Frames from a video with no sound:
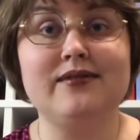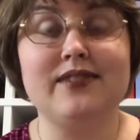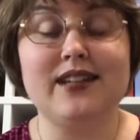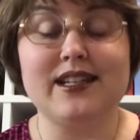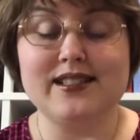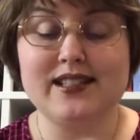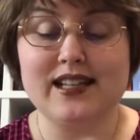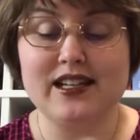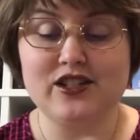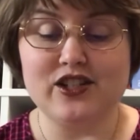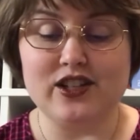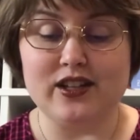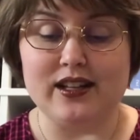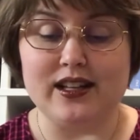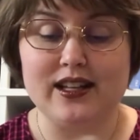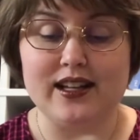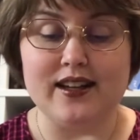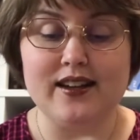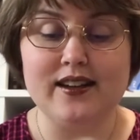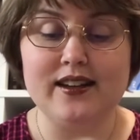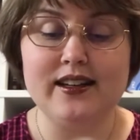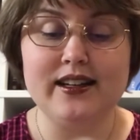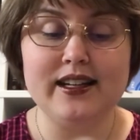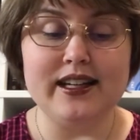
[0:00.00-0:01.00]

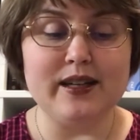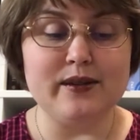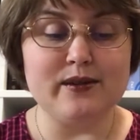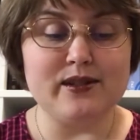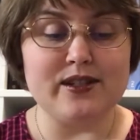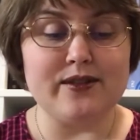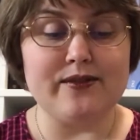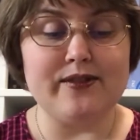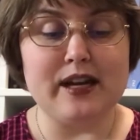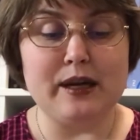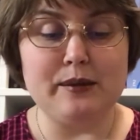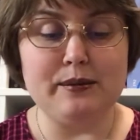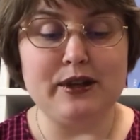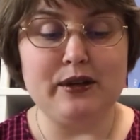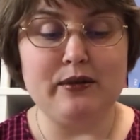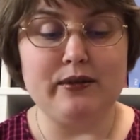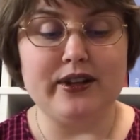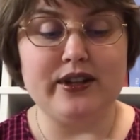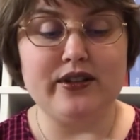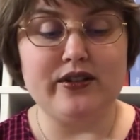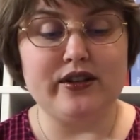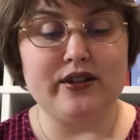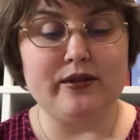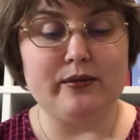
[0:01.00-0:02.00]
Essentially, it was a family
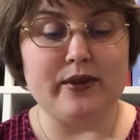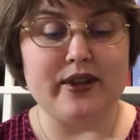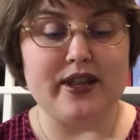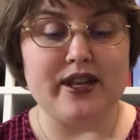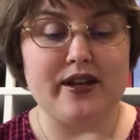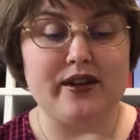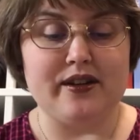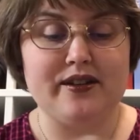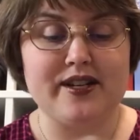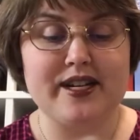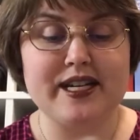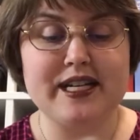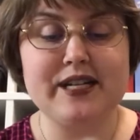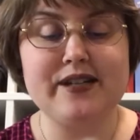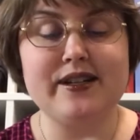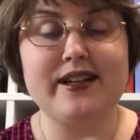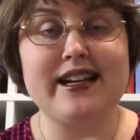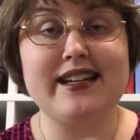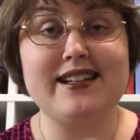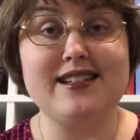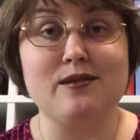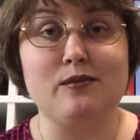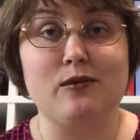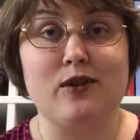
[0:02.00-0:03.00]
reunion with the entire
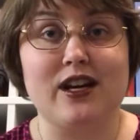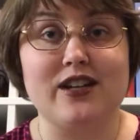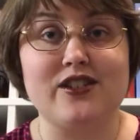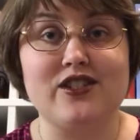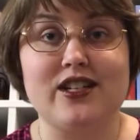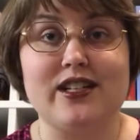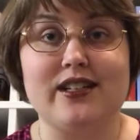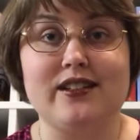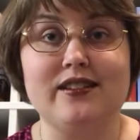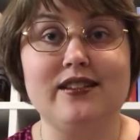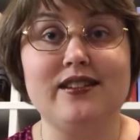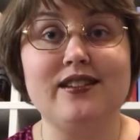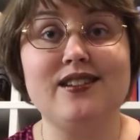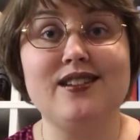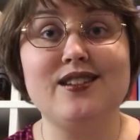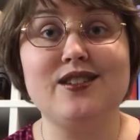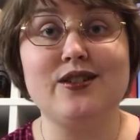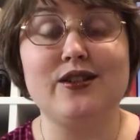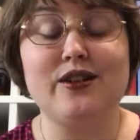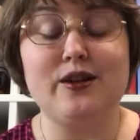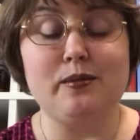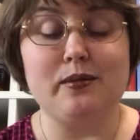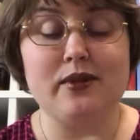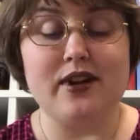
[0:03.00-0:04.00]
kingdom watching,
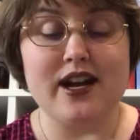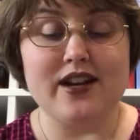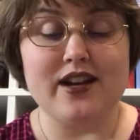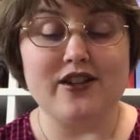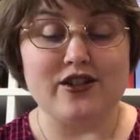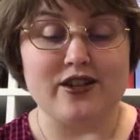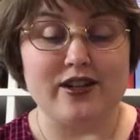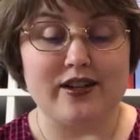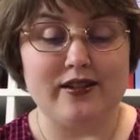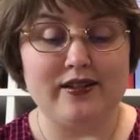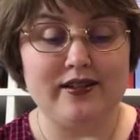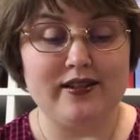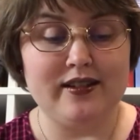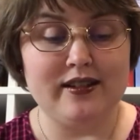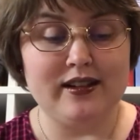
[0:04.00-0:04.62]
so no pressure.